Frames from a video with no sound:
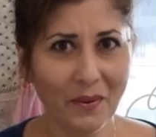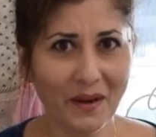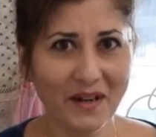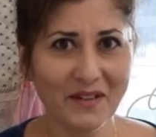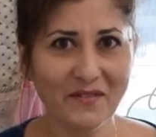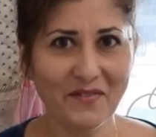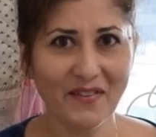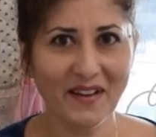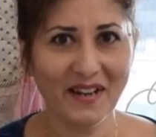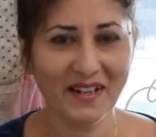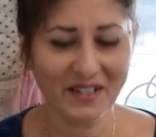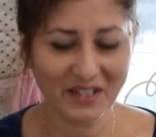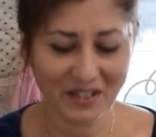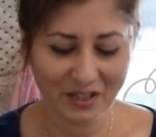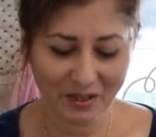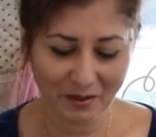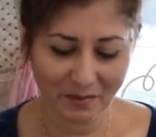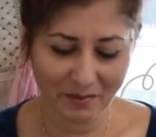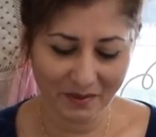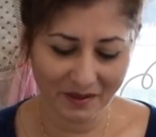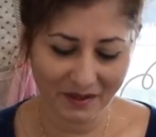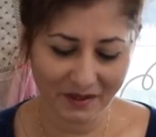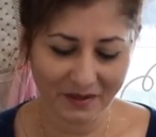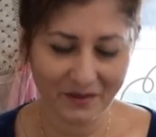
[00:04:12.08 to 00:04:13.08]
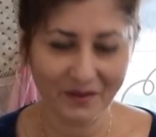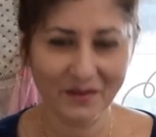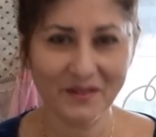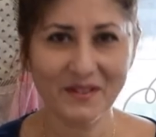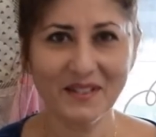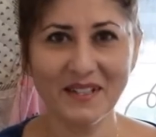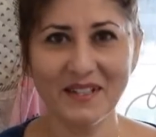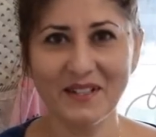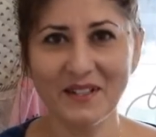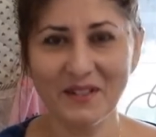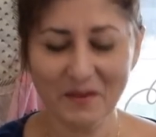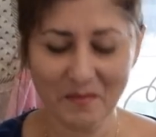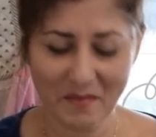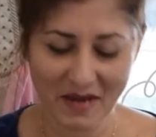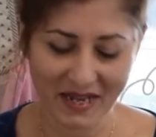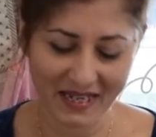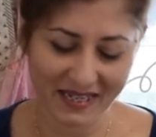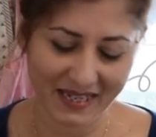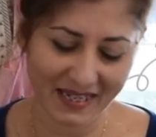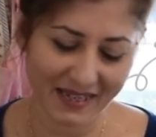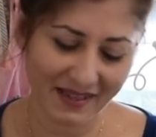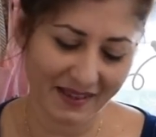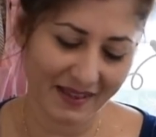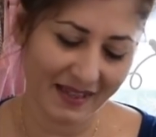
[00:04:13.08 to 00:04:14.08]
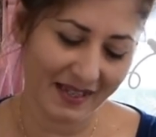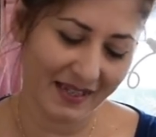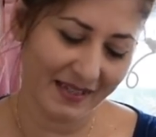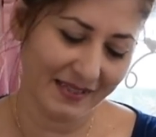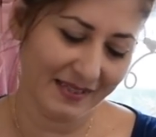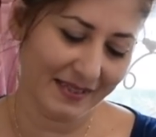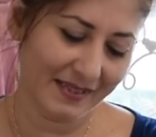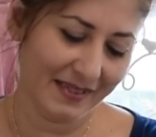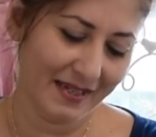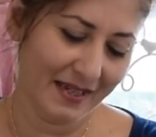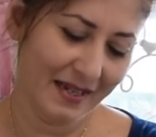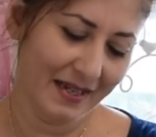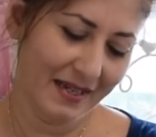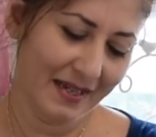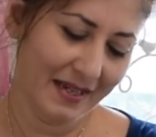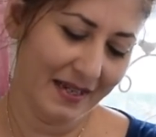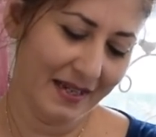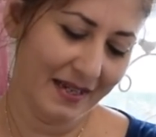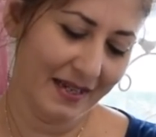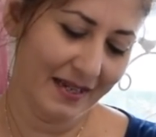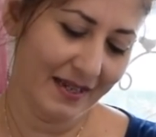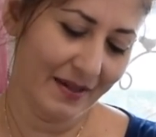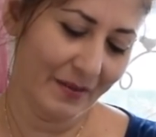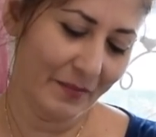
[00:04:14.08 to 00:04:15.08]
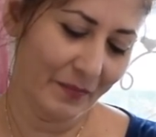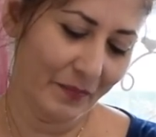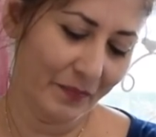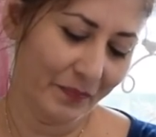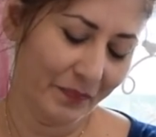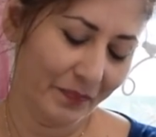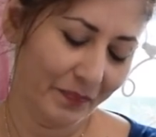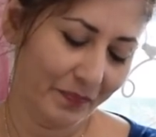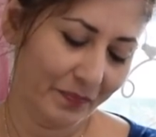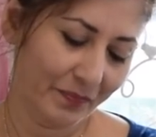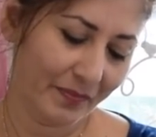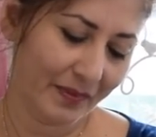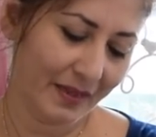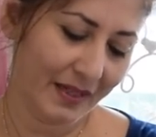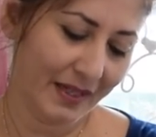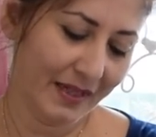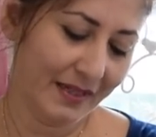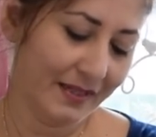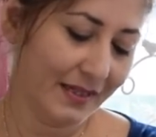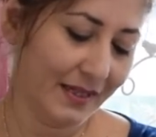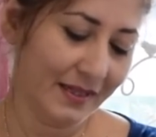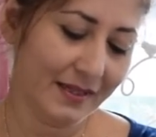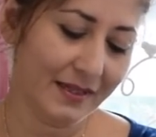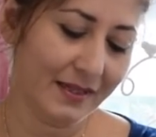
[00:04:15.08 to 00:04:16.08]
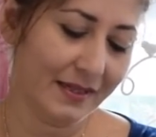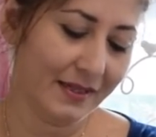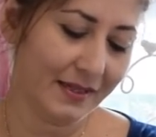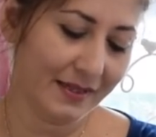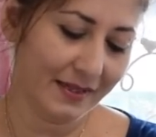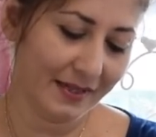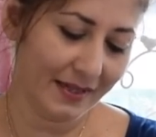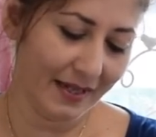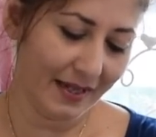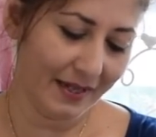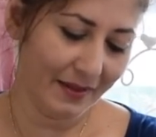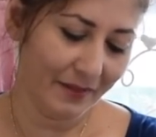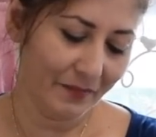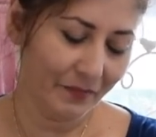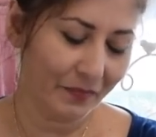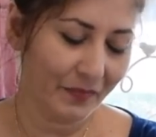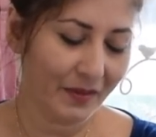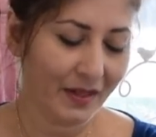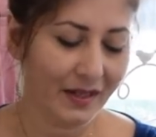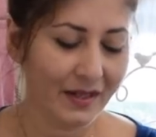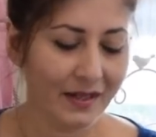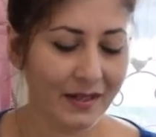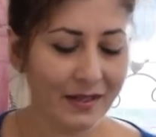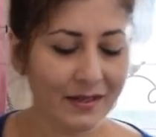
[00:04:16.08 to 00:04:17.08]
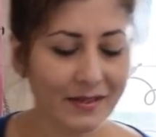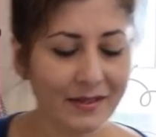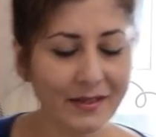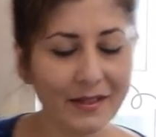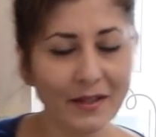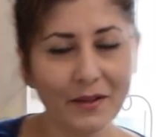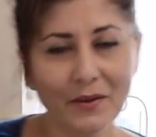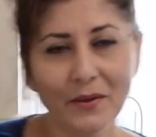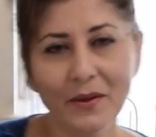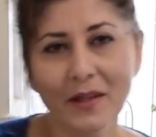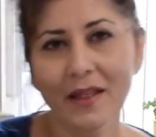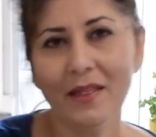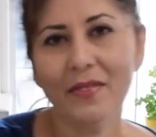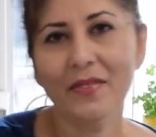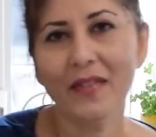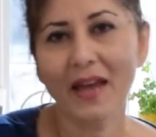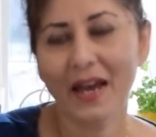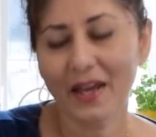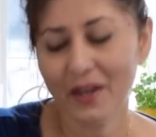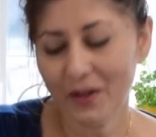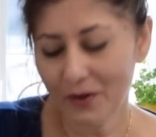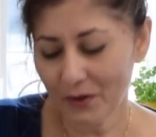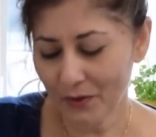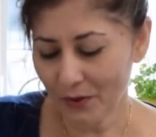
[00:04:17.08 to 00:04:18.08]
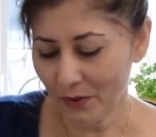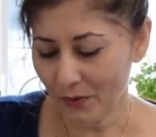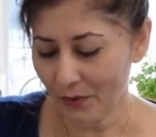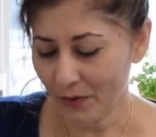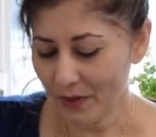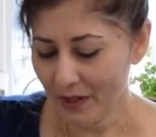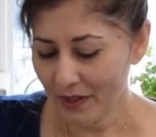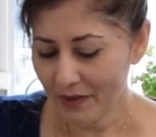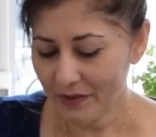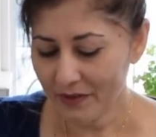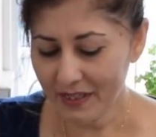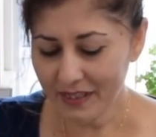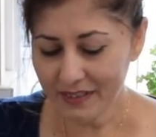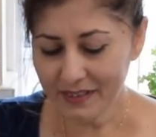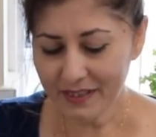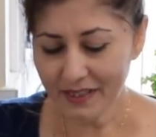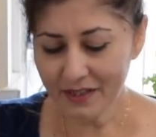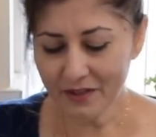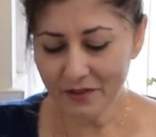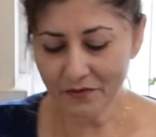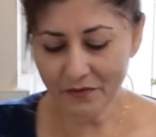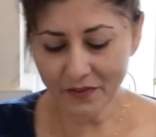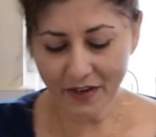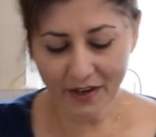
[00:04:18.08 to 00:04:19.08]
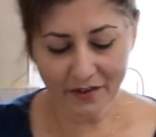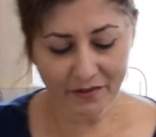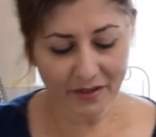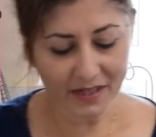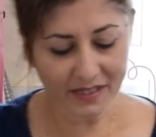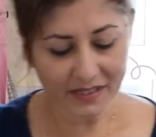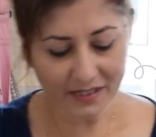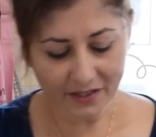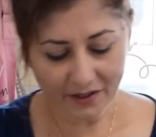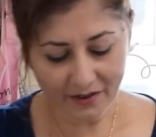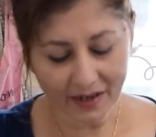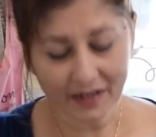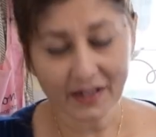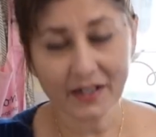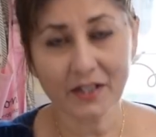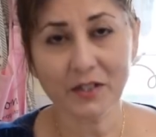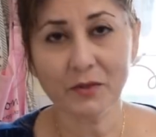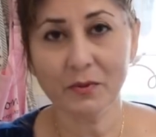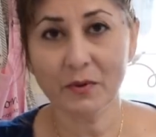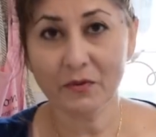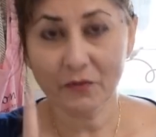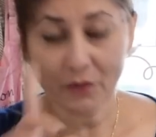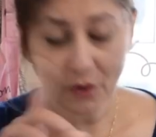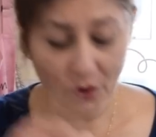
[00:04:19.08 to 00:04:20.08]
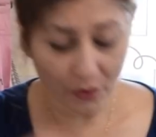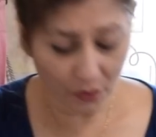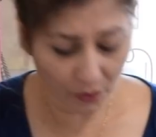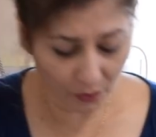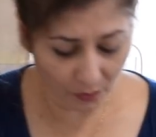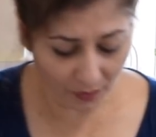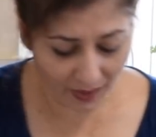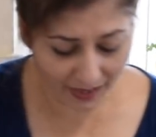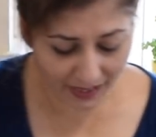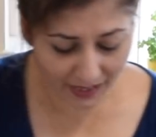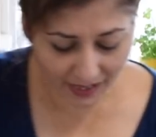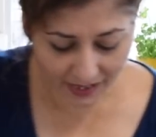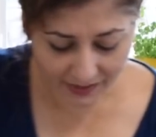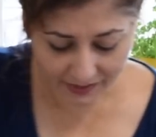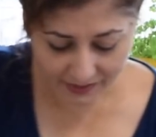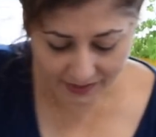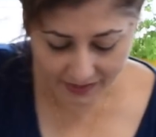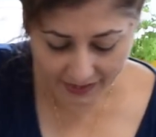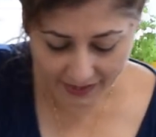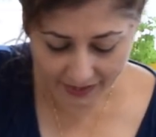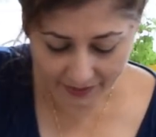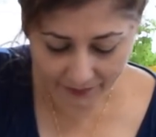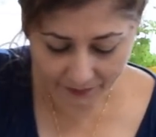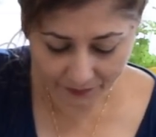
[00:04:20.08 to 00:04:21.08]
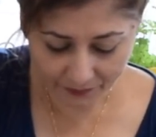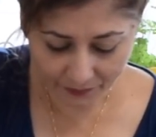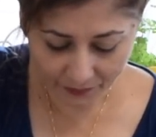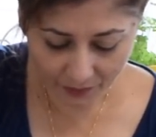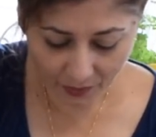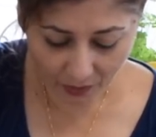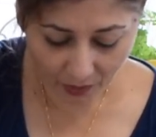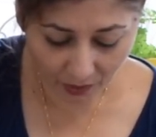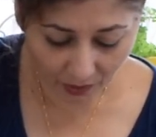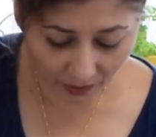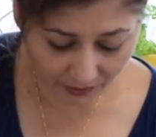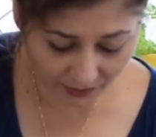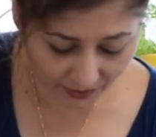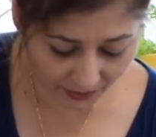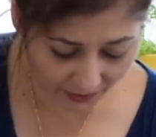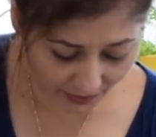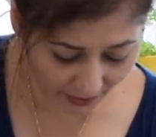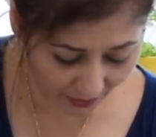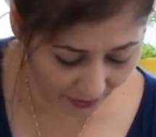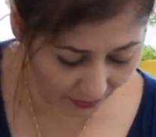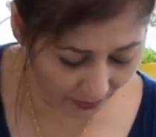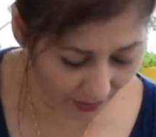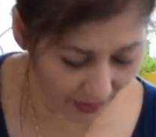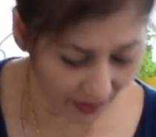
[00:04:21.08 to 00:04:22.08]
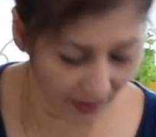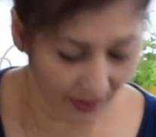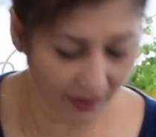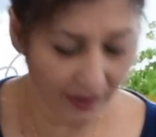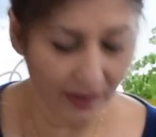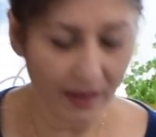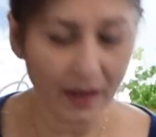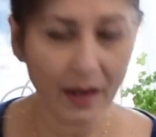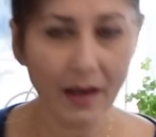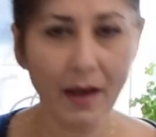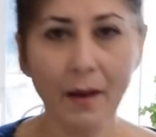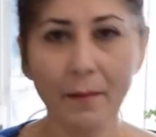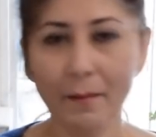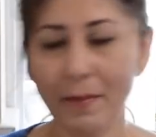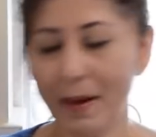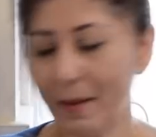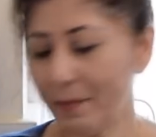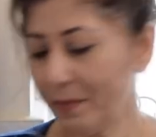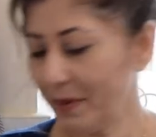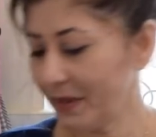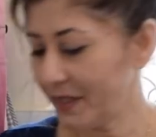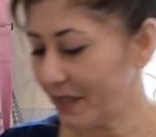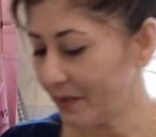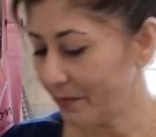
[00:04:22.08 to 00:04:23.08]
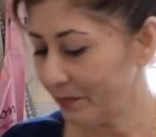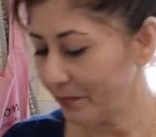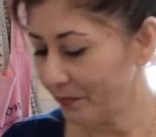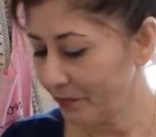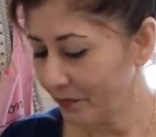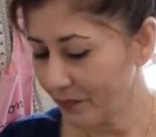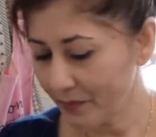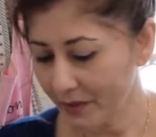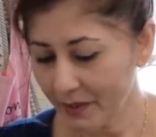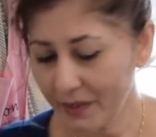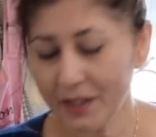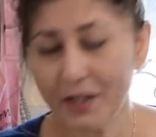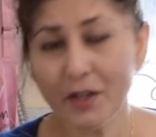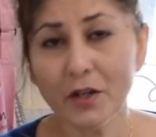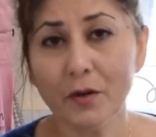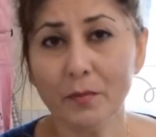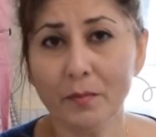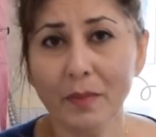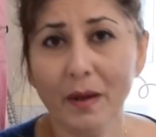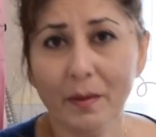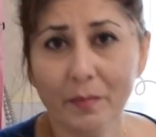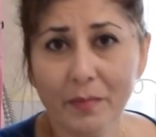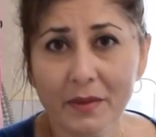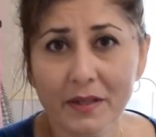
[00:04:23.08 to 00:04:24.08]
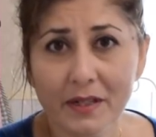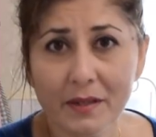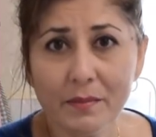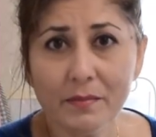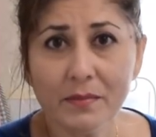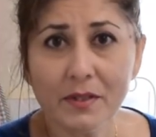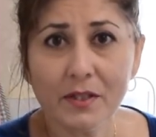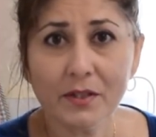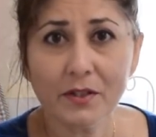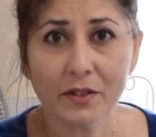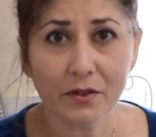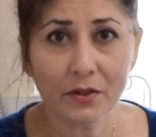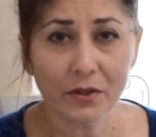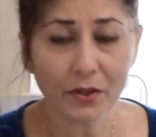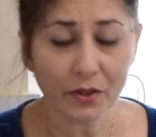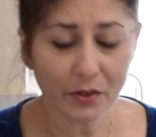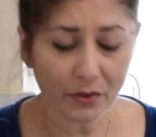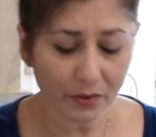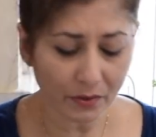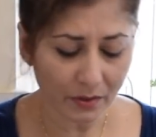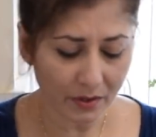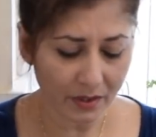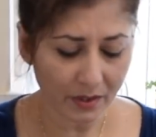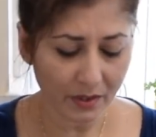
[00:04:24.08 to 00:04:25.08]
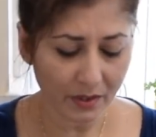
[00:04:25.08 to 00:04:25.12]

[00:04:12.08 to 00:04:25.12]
what vegetable goes into making these. It doesn't say. So there you go. These are the various crackers we've got. Oh, one last thing. Also, papadum. You know papadums, don't you?